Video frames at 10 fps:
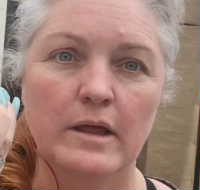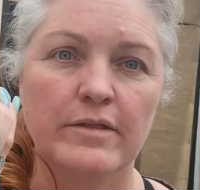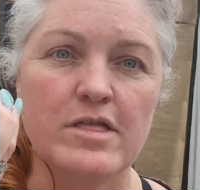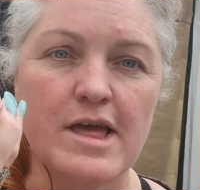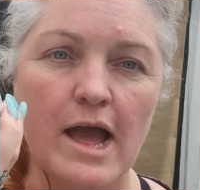
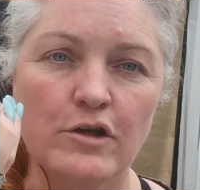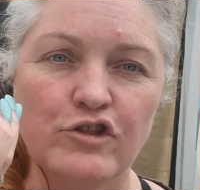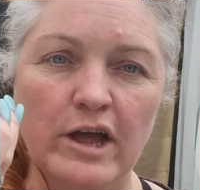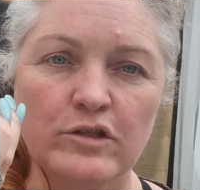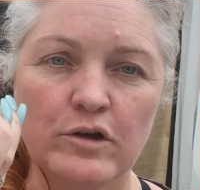the dark
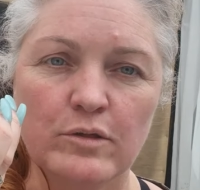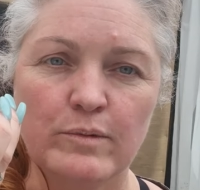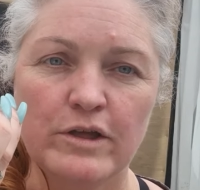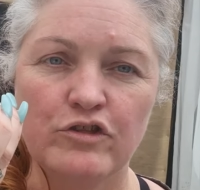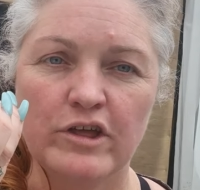shadows,
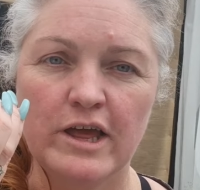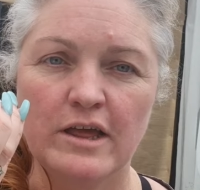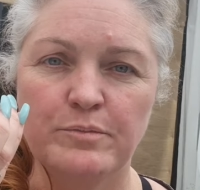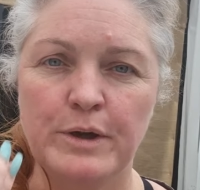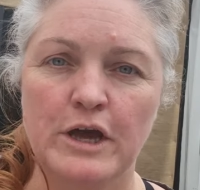which
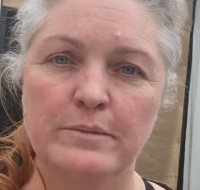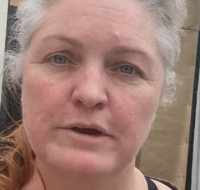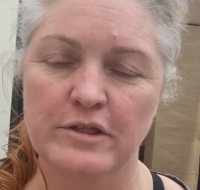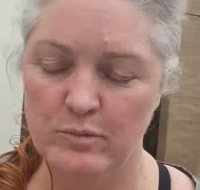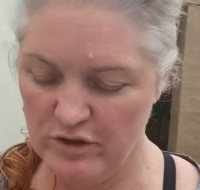is
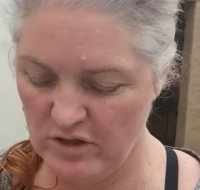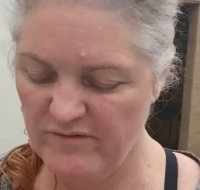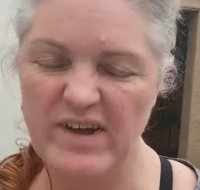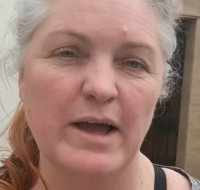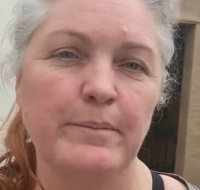permanent, which is
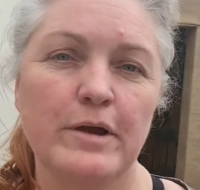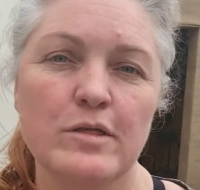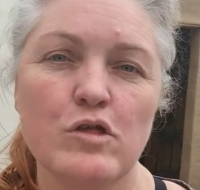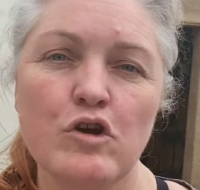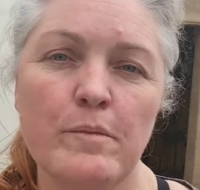fine
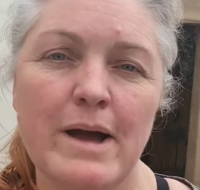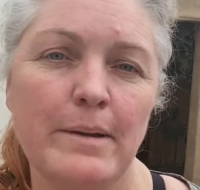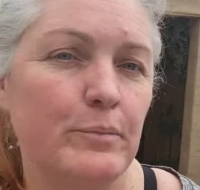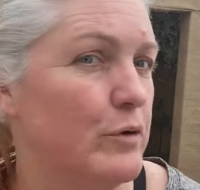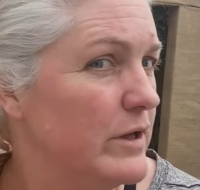because I don't
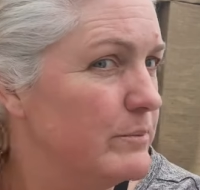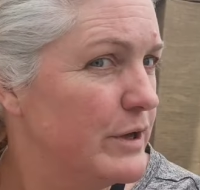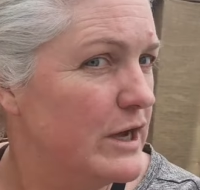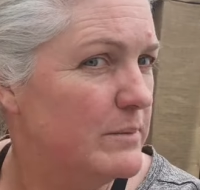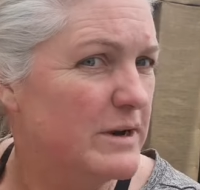mind putting
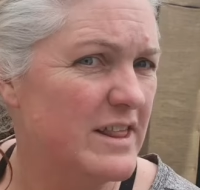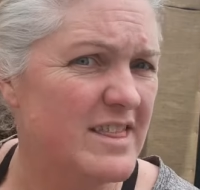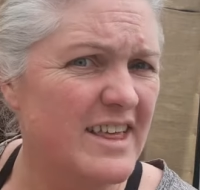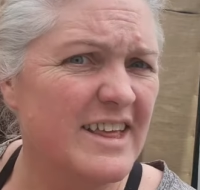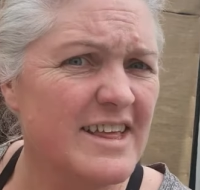
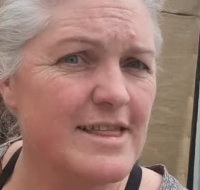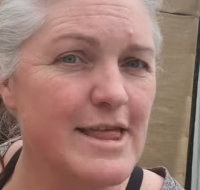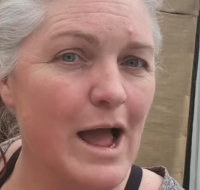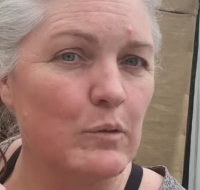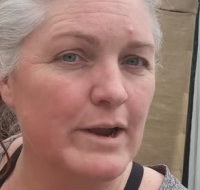permanent
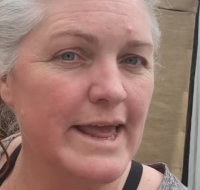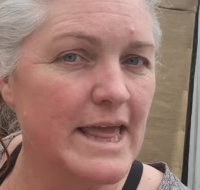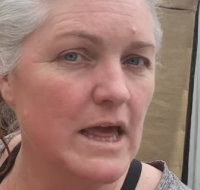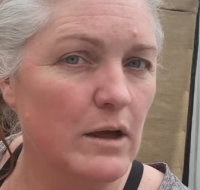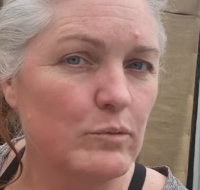down
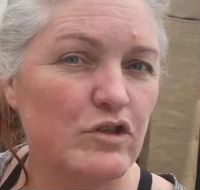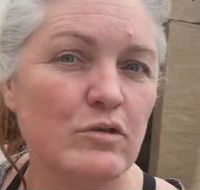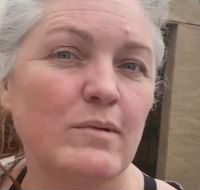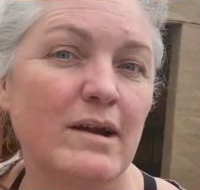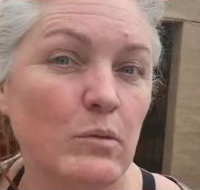here, which
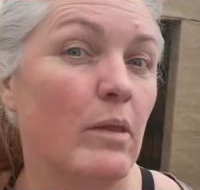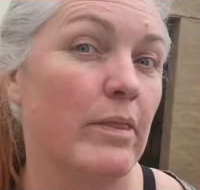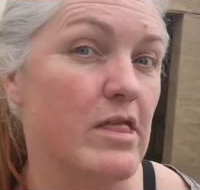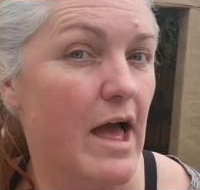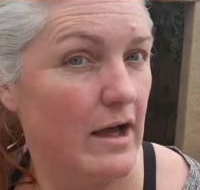is where I want
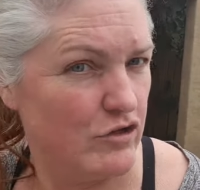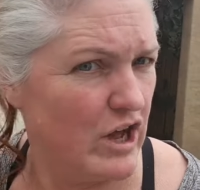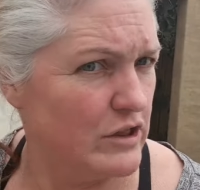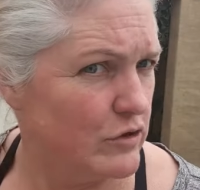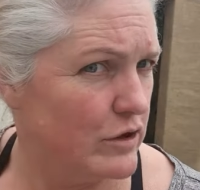the dark
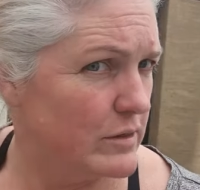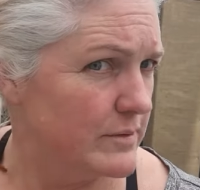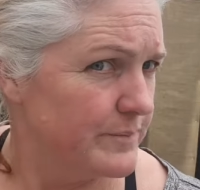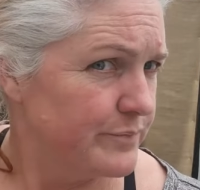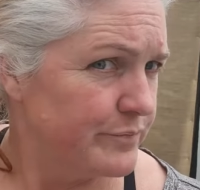shadows.
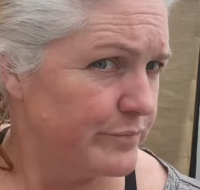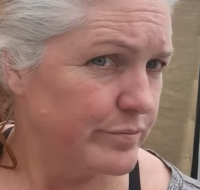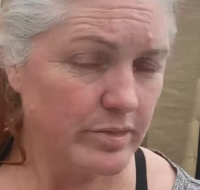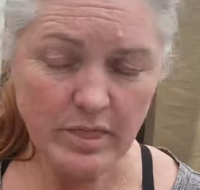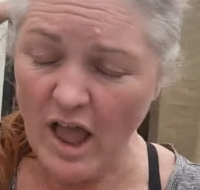
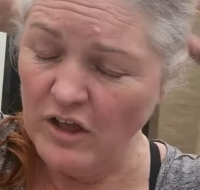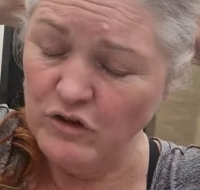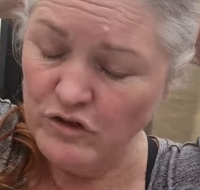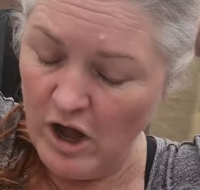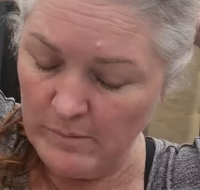I
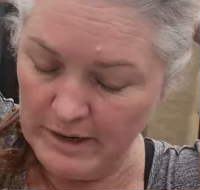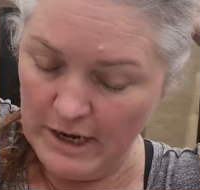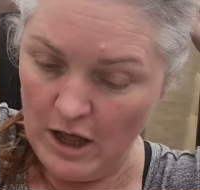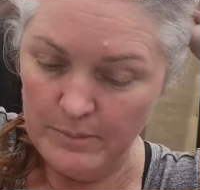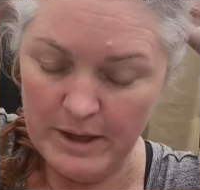know normally a
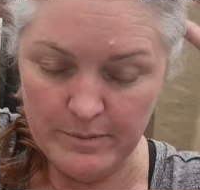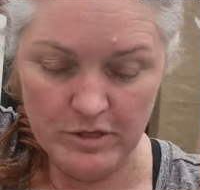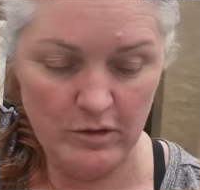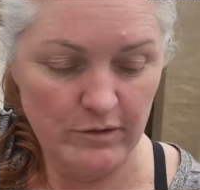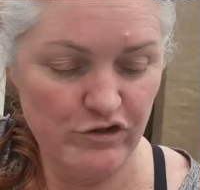lot of people
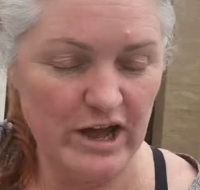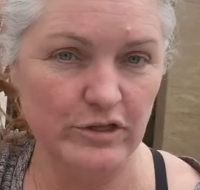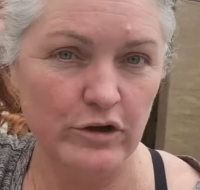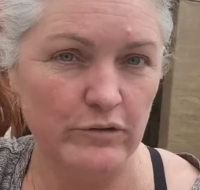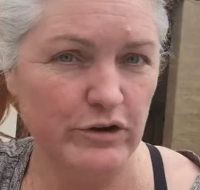do a
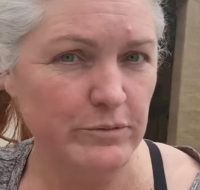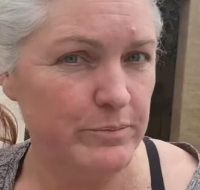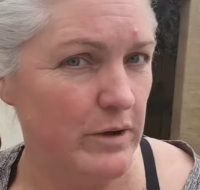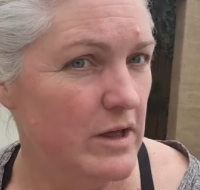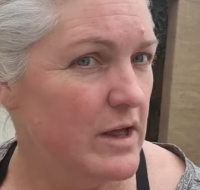shadow root,
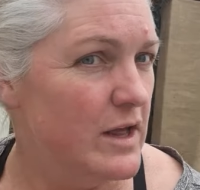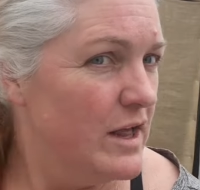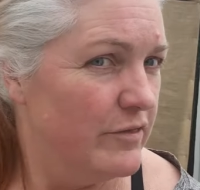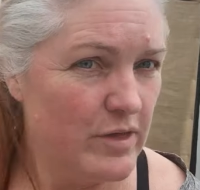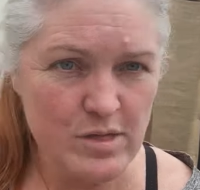but
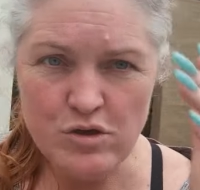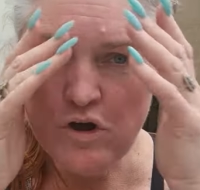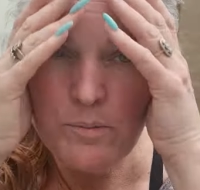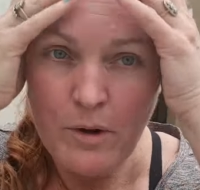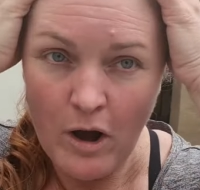there's
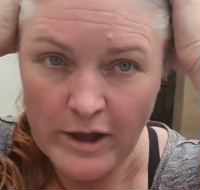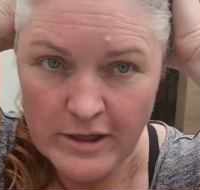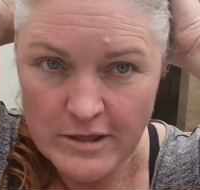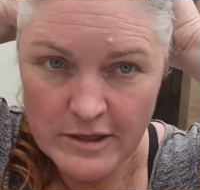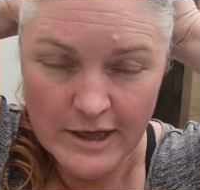no
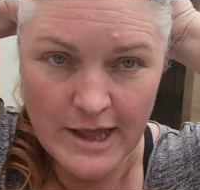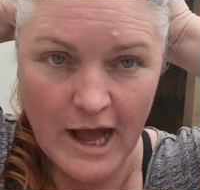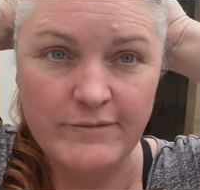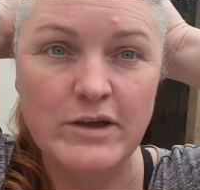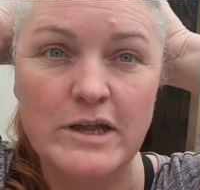point in
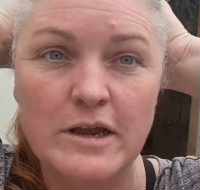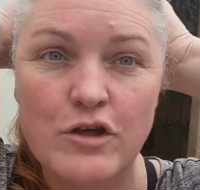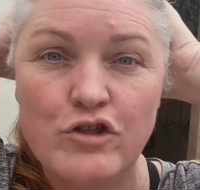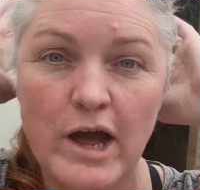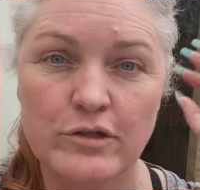having a
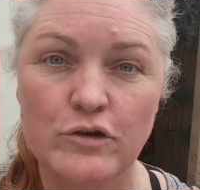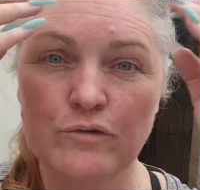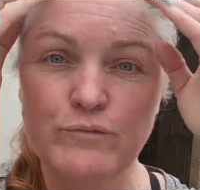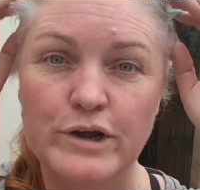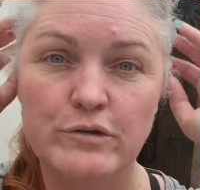shadow
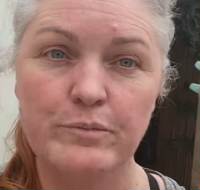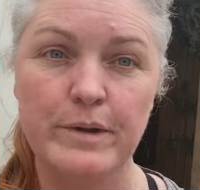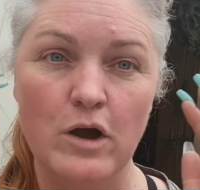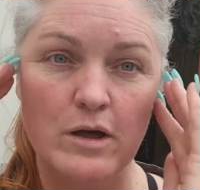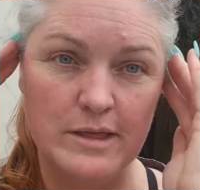root
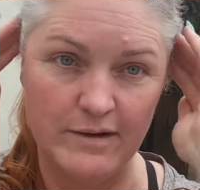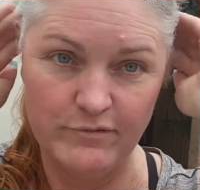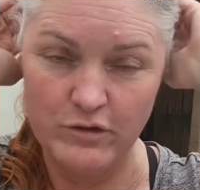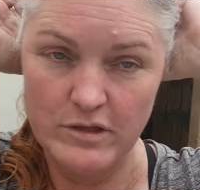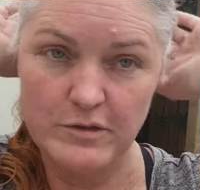because I've
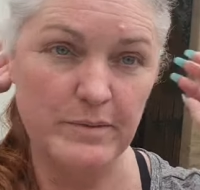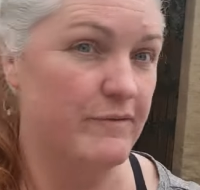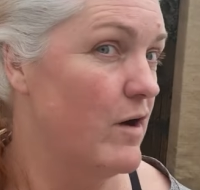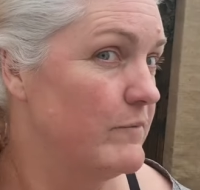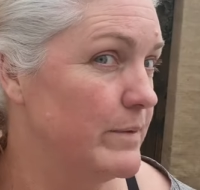done this
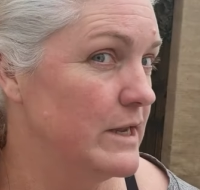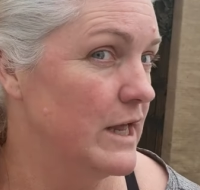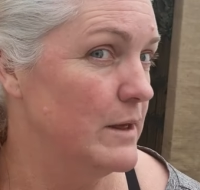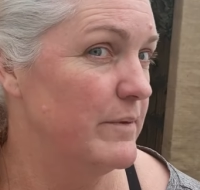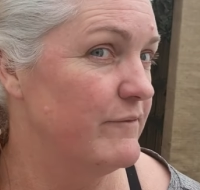before. I've been
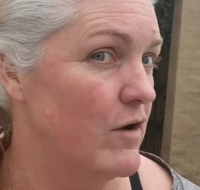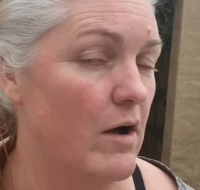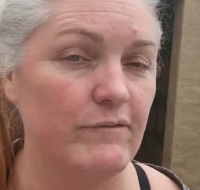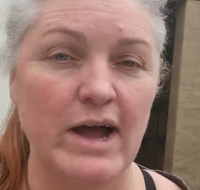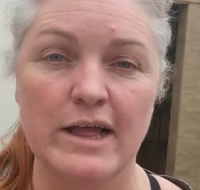here before.
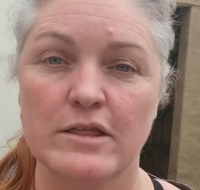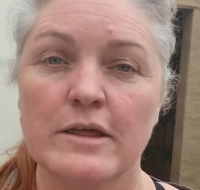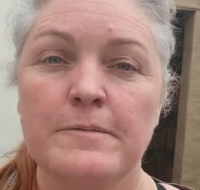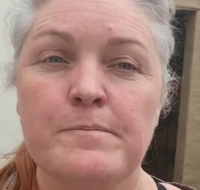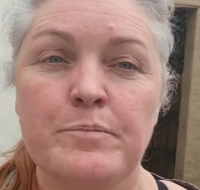I've had
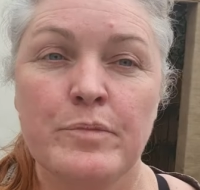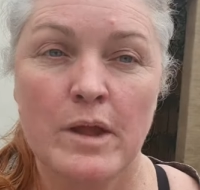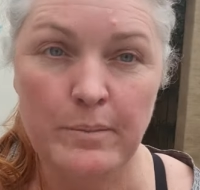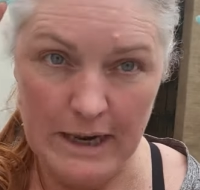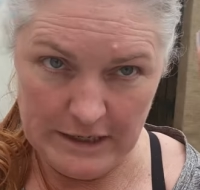
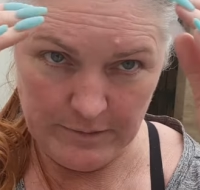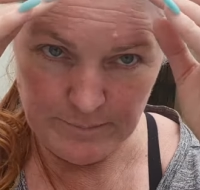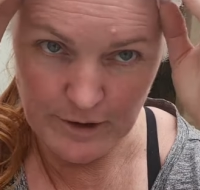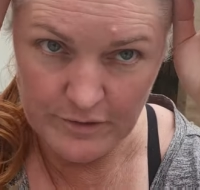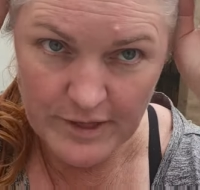platinum
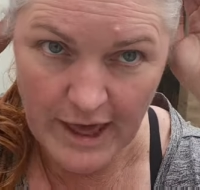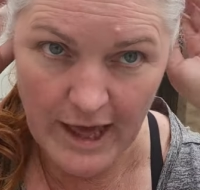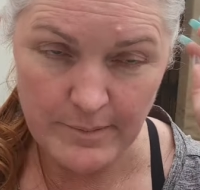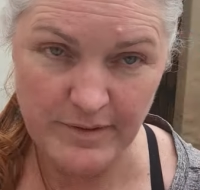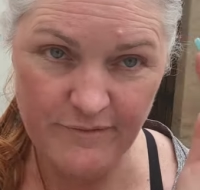blonde
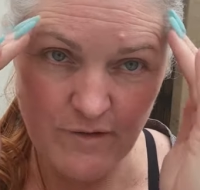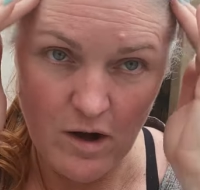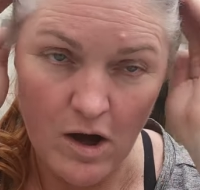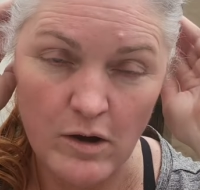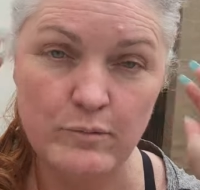hair
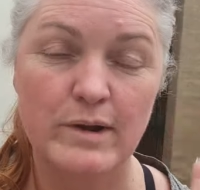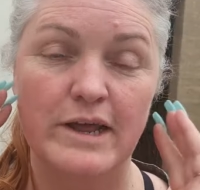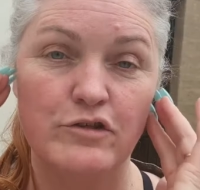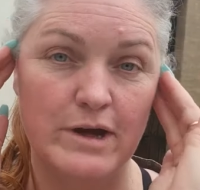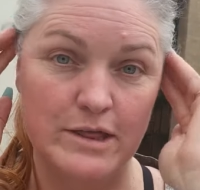before when I
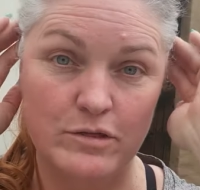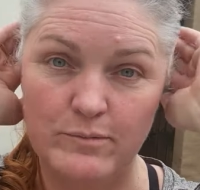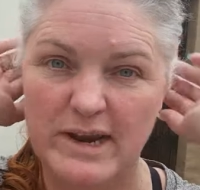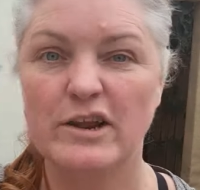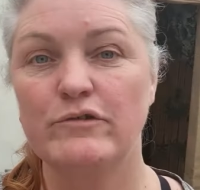tried to,
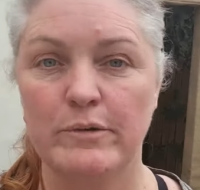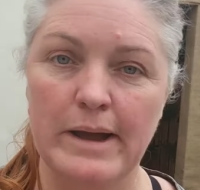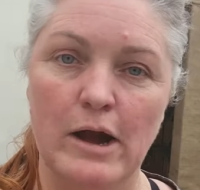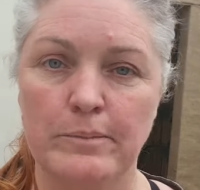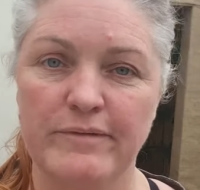when I grew it
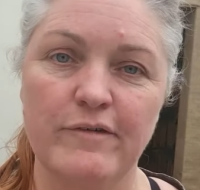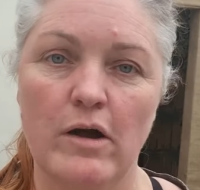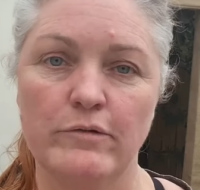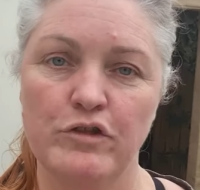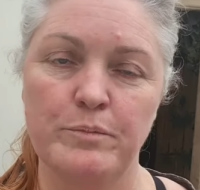out
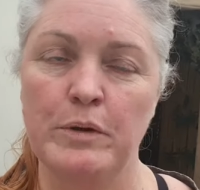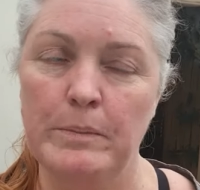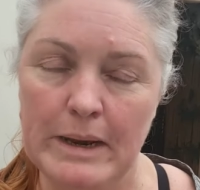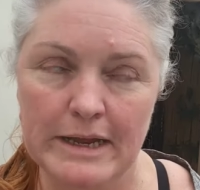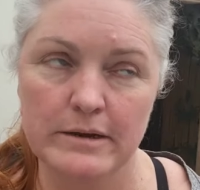before. I just put
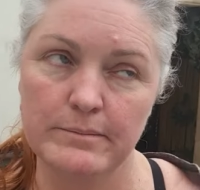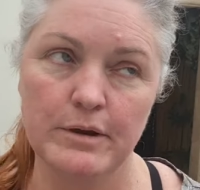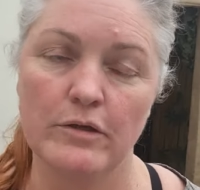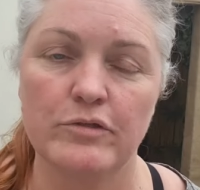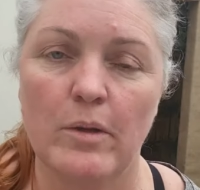platinum
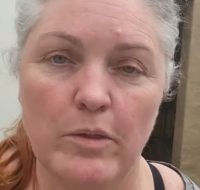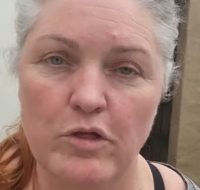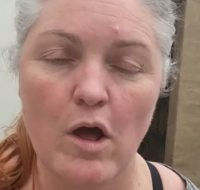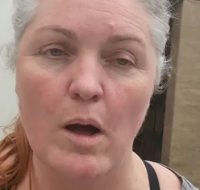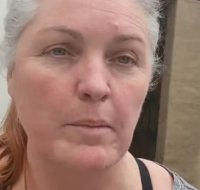blonde on the
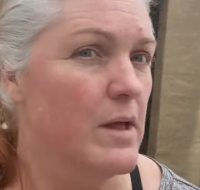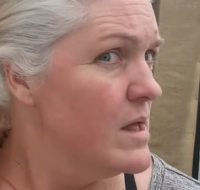top.